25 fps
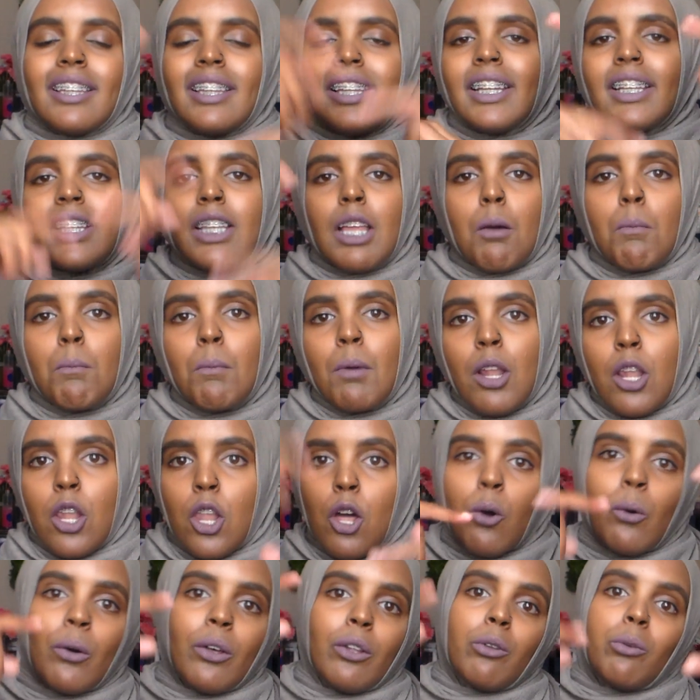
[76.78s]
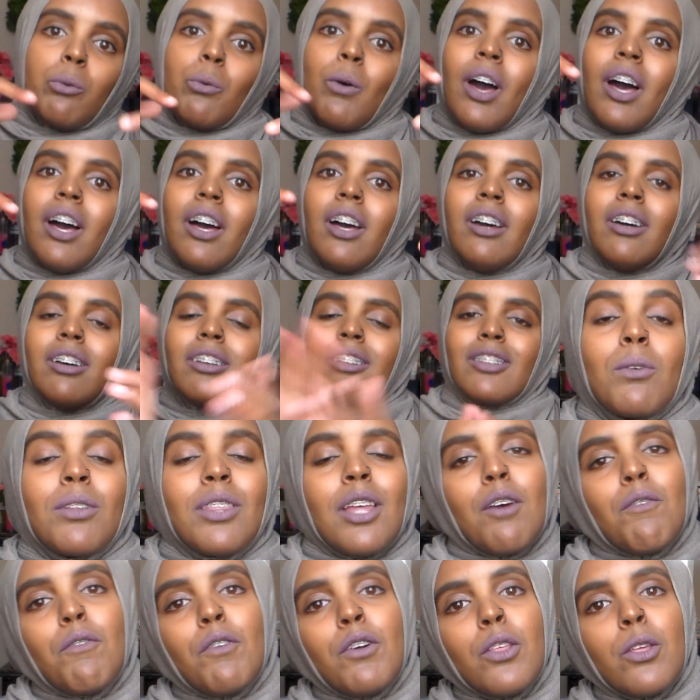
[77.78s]
is linked down below as well.
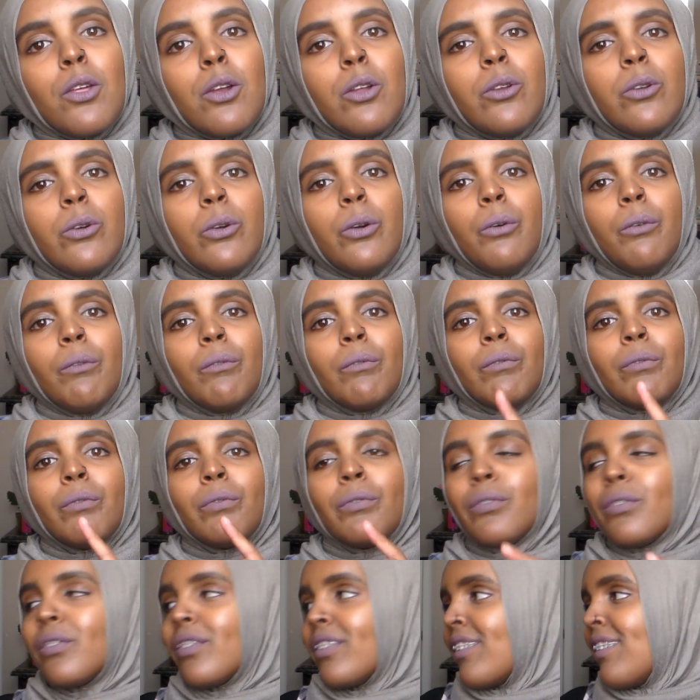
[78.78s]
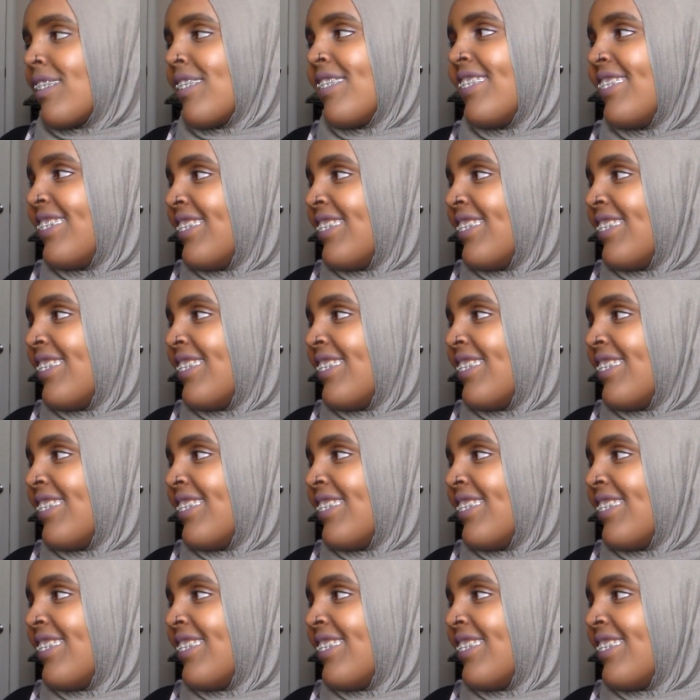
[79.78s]
Without further ado, ting.